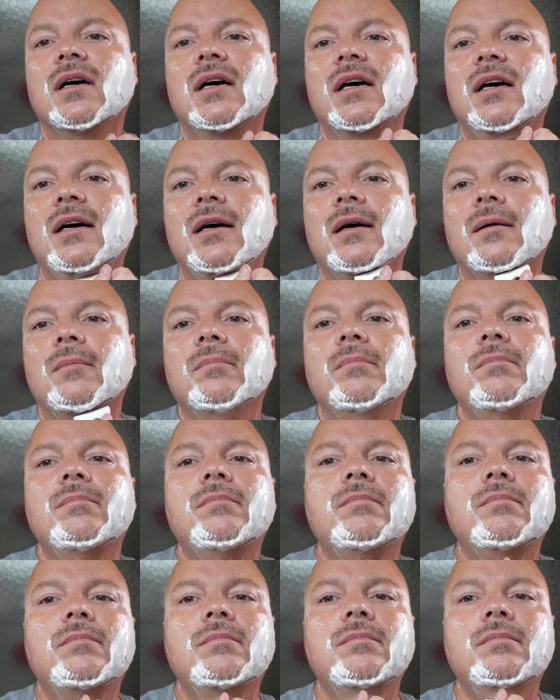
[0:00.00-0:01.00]
Um,
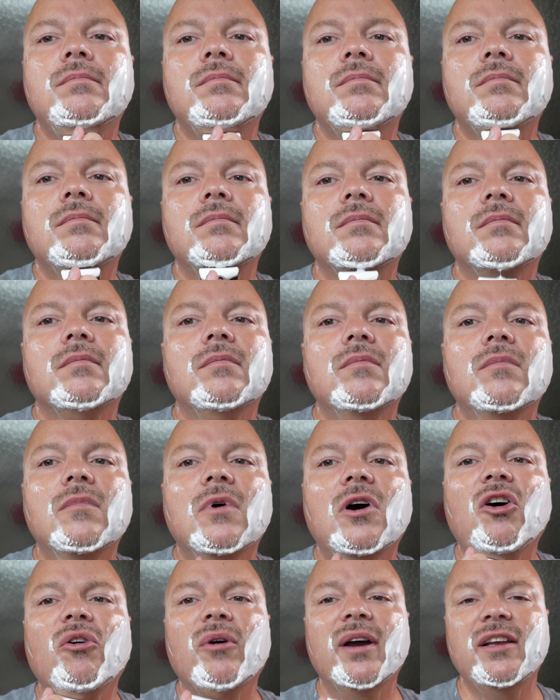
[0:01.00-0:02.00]

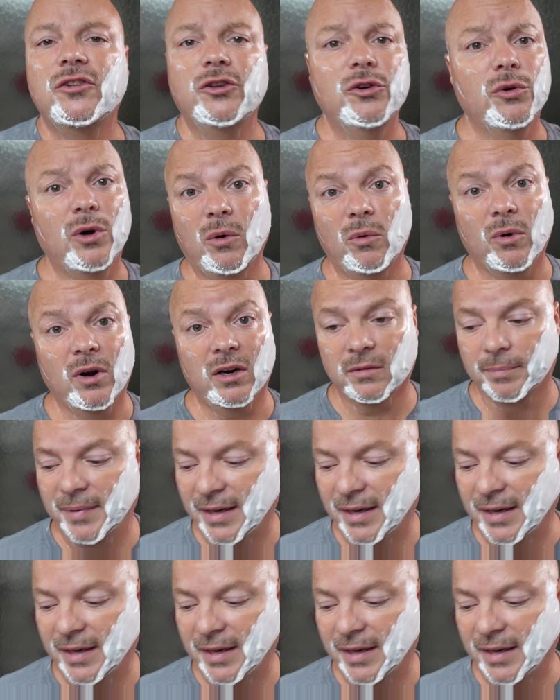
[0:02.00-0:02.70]
always do what works